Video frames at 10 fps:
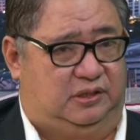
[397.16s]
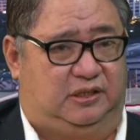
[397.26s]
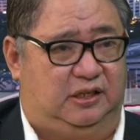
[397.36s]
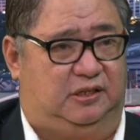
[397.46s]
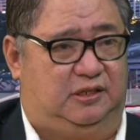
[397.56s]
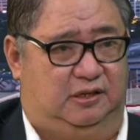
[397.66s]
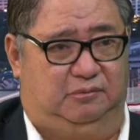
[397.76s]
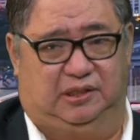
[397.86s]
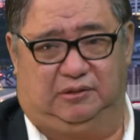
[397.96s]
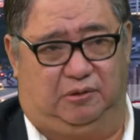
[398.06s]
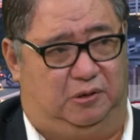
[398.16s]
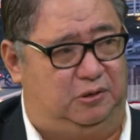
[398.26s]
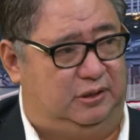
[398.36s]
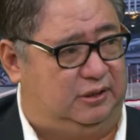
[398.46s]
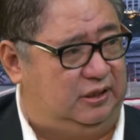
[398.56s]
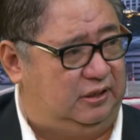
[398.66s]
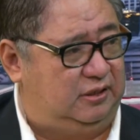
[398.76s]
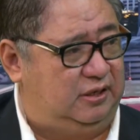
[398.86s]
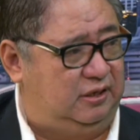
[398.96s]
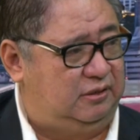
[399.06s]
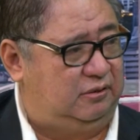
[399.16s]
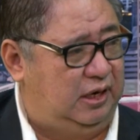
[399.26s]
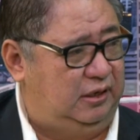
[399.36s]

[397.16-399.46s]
Citizen means all the citizens, right?